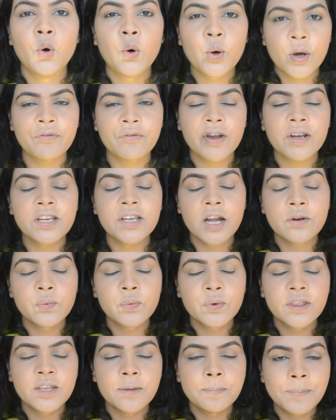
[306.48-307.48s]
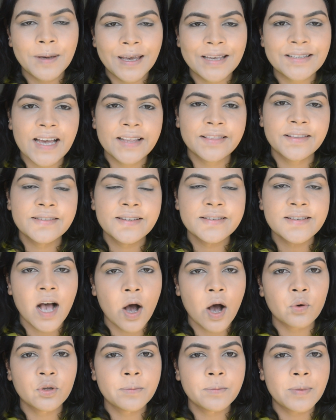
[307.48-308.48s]
Okay, we are done with the base, and this is
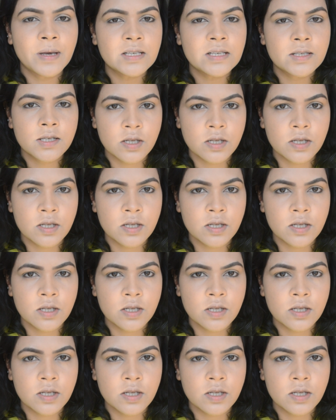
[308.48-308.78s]
how the base